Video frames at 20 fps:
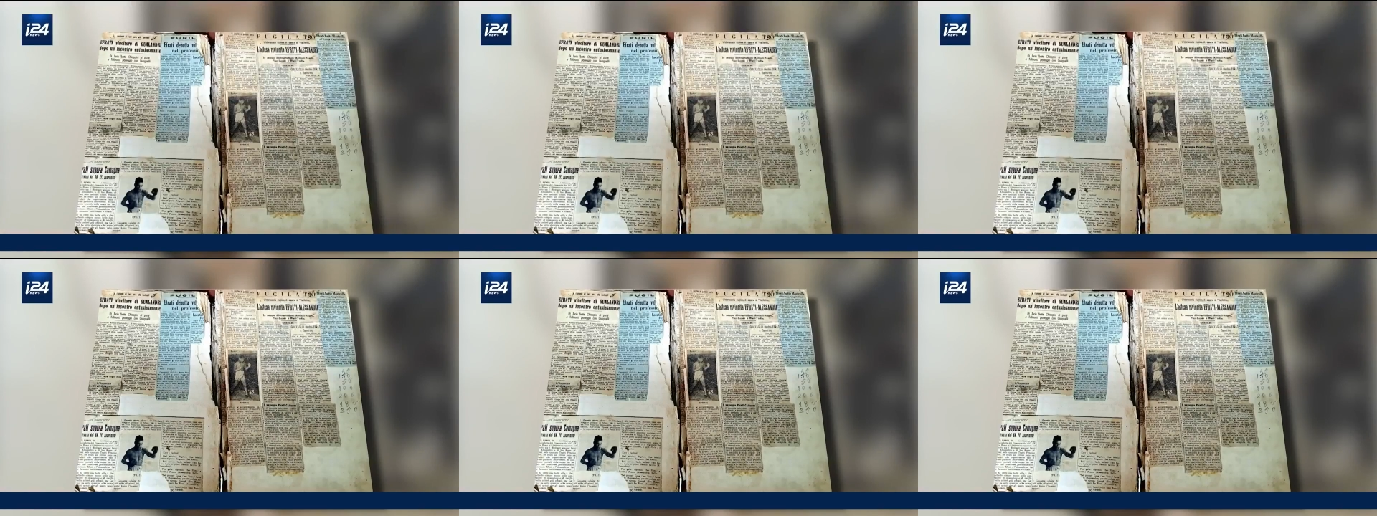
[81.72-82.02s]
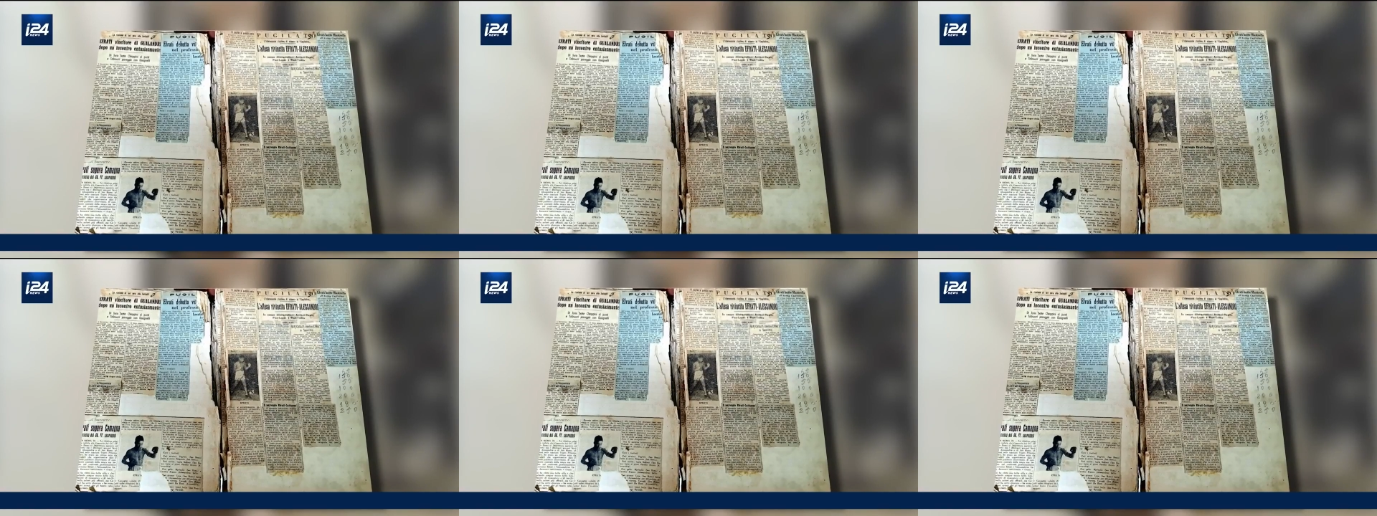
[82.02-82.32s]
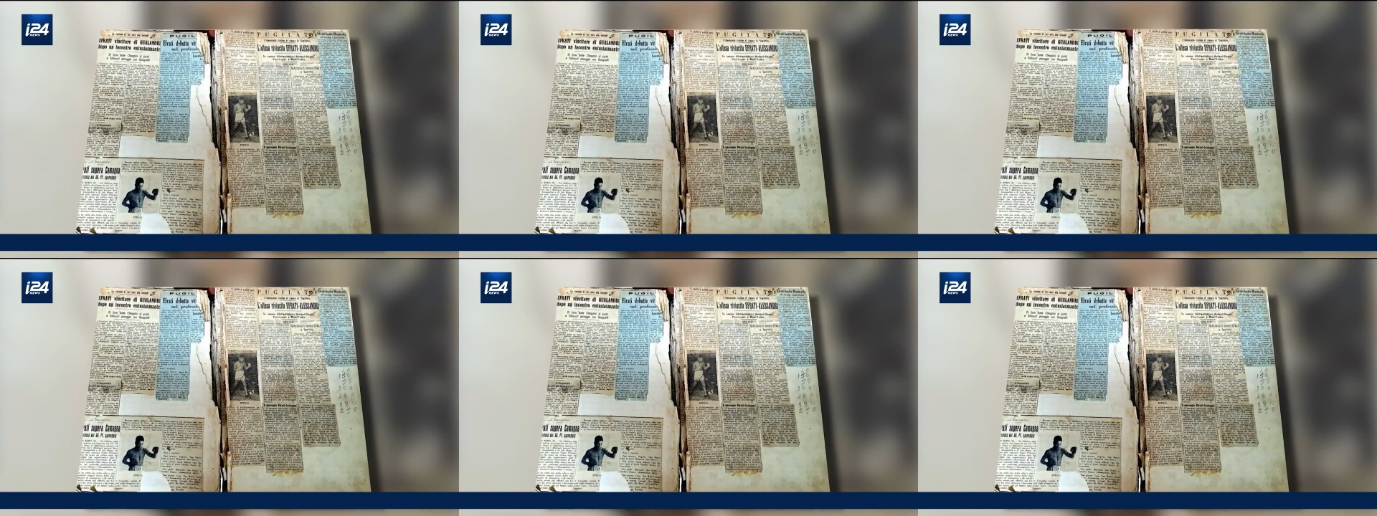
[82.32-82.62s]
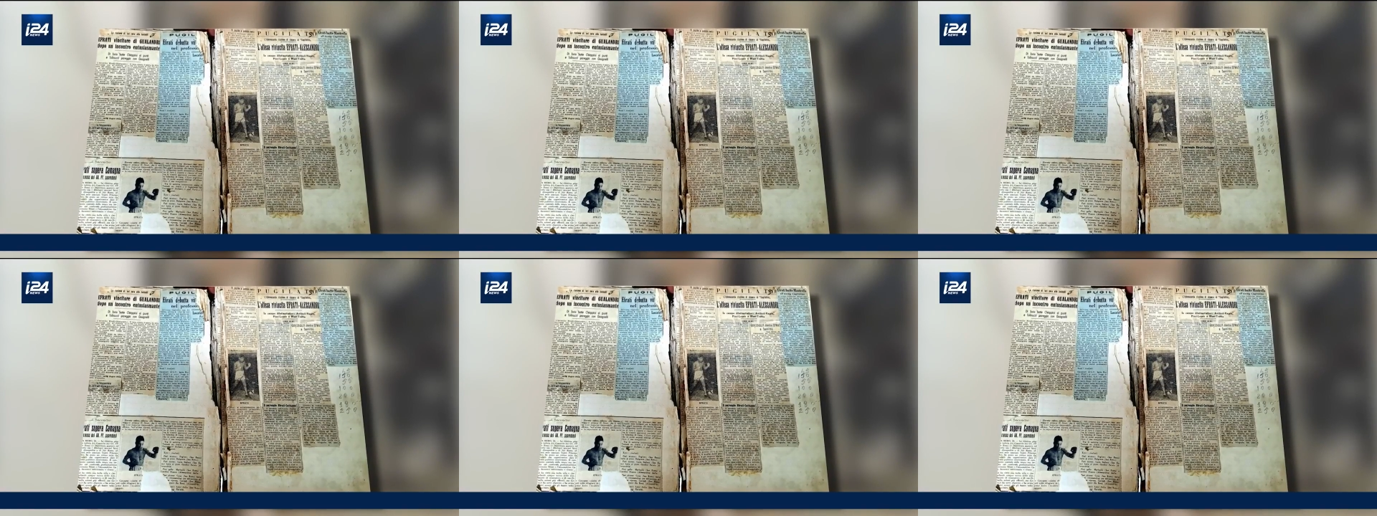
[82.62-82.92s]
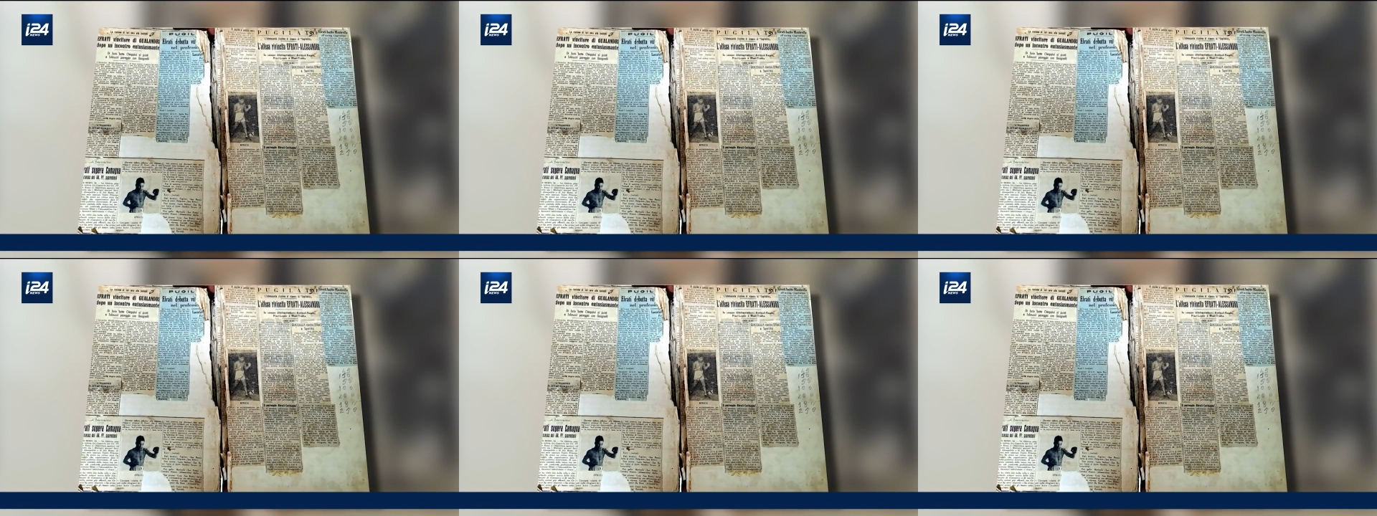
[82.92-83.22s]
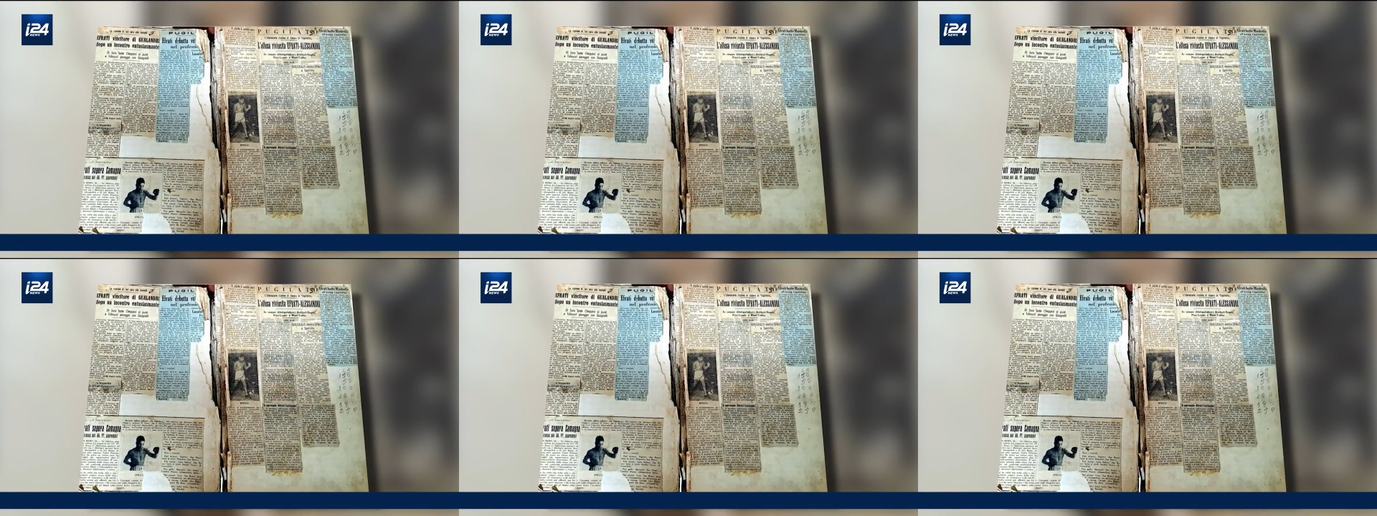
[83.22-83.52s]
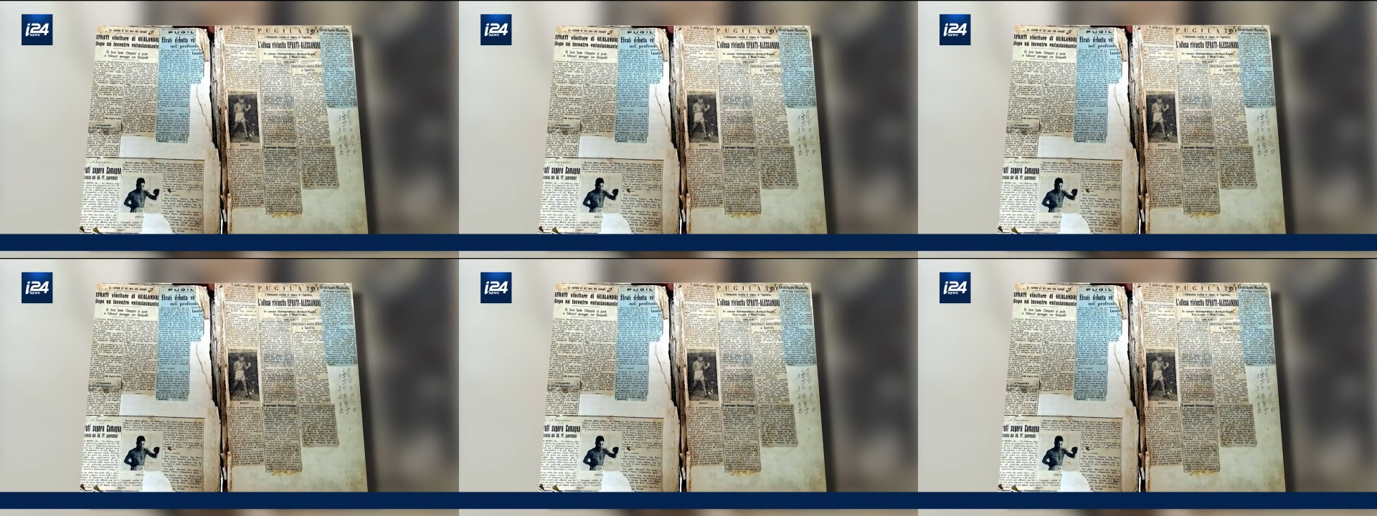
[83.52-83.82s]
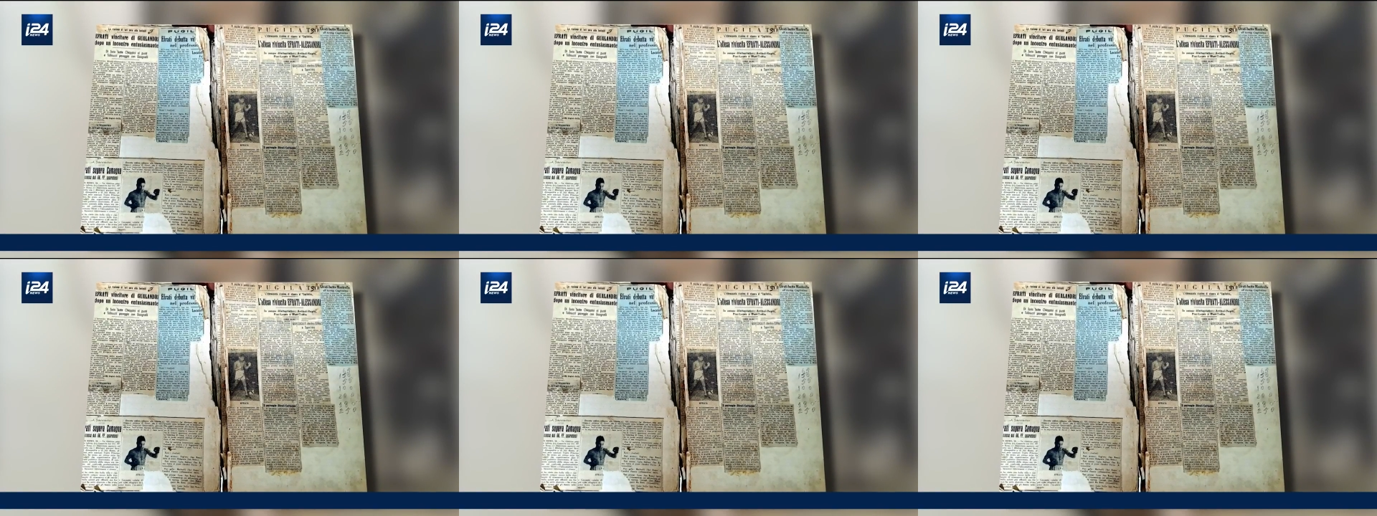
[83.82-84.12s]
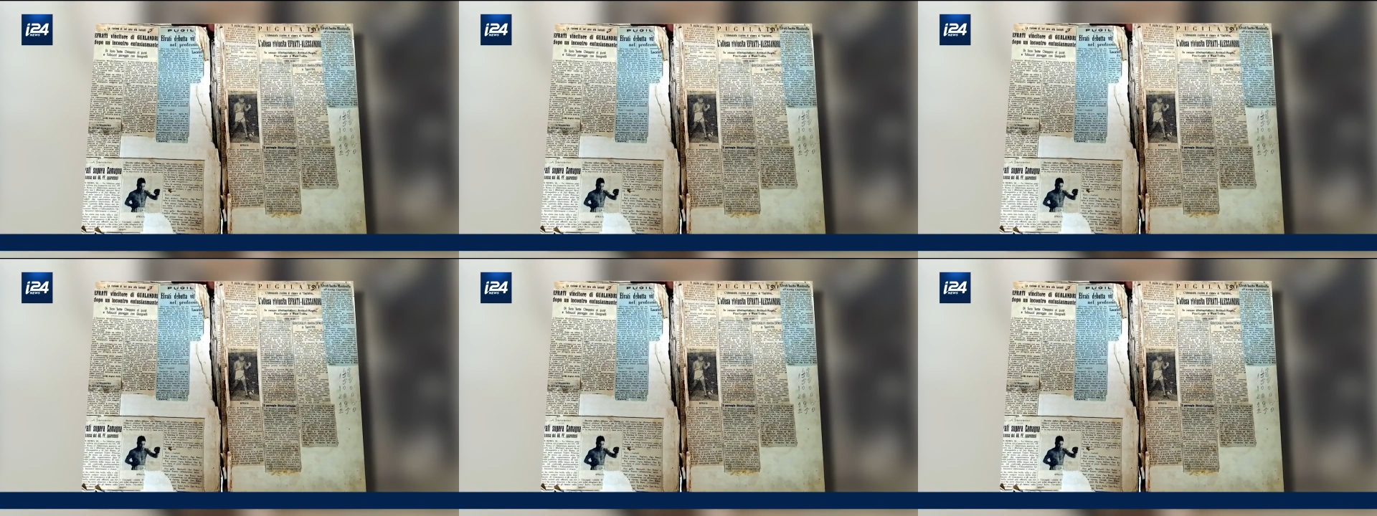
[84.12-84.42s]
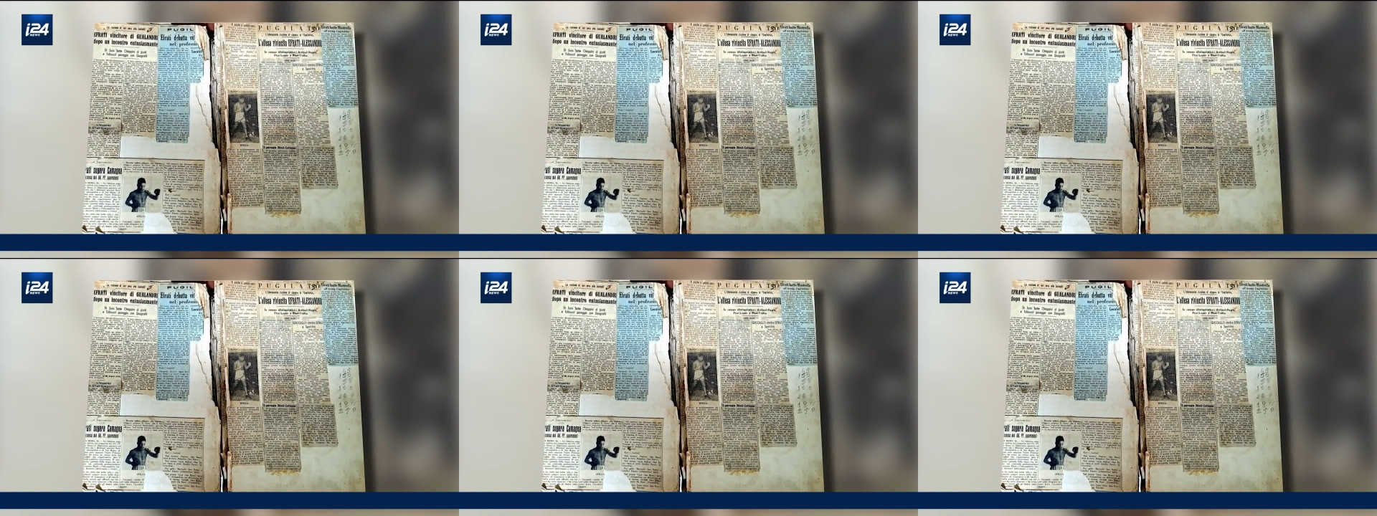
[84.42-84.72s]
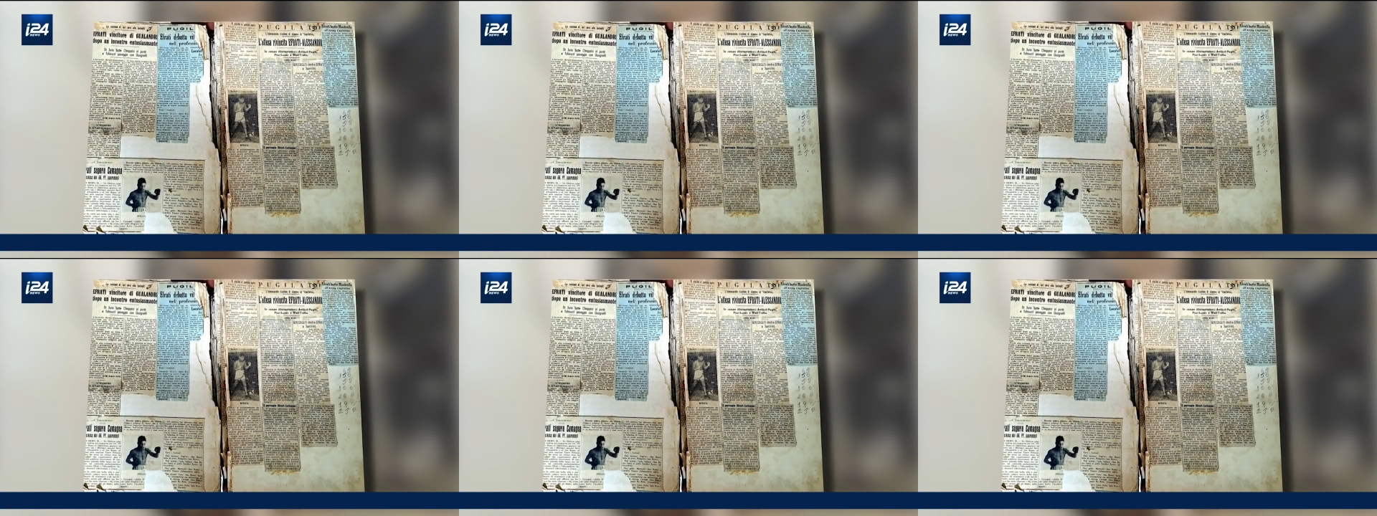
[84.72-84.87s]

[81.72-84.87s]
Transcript: No face is visible, so there are no lips to read.